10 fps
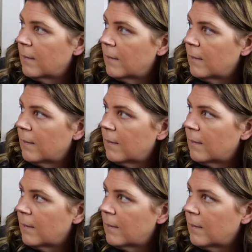
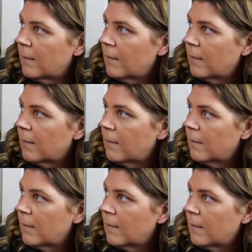
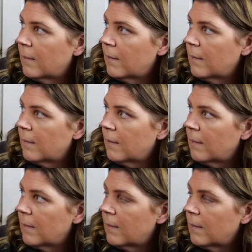
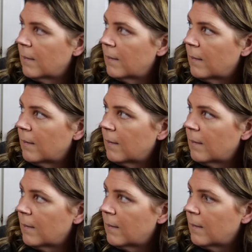
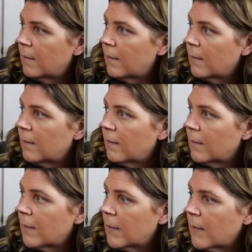
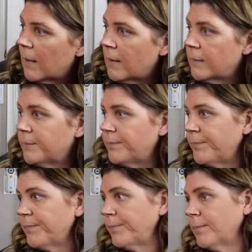
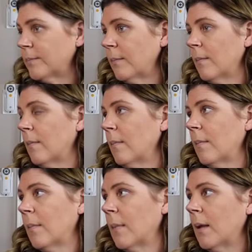
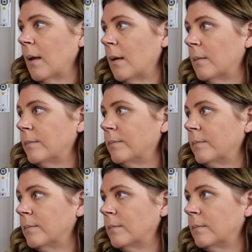
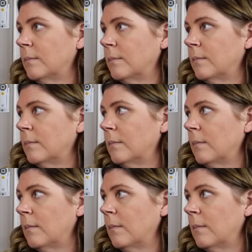The person shown says nothing.